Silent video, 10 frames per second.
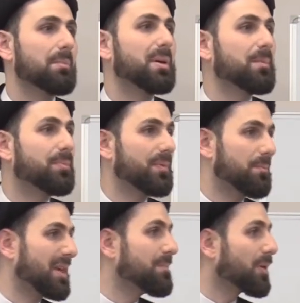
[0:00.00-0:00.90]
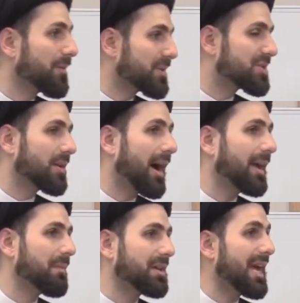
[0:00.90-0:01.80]
the people of his
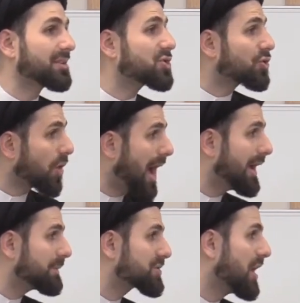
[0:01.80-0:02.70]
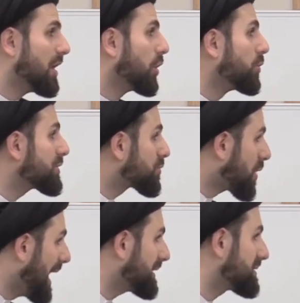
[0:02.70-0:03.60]
time, and he had scribes who would
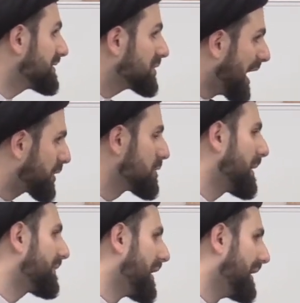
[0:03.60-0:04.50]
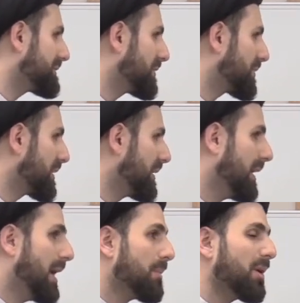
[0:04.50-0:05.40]
write and document the hadith.
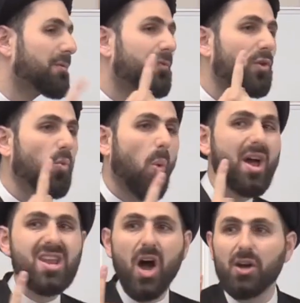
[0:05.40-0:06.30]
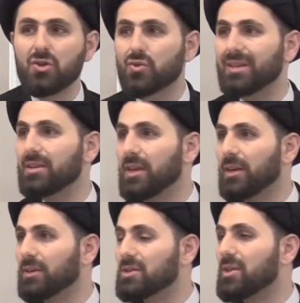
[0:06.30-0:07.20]
But for 100
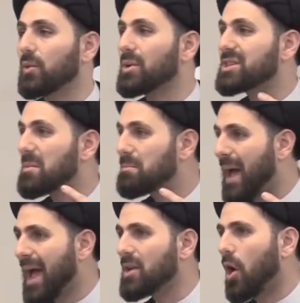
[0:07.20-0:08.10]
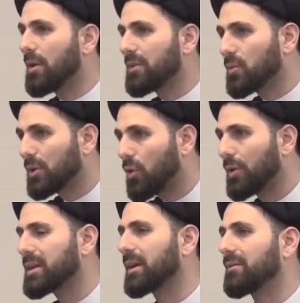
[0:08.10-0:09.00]
years, there was a ban on the
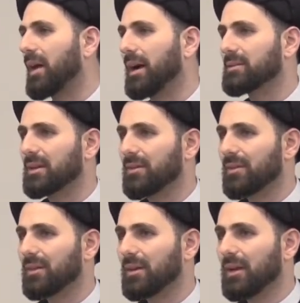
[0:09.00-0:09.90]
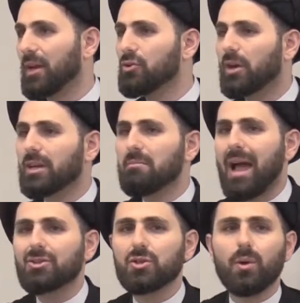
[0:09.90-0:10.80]
recording of the hadith. You can
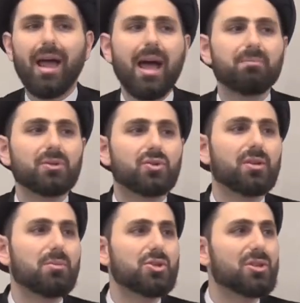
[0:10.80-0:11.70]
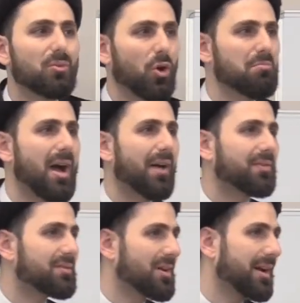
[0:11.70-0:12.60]
imagine what happened to the Muslim ummah at
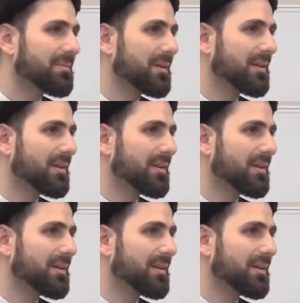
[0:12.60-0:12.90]
the time.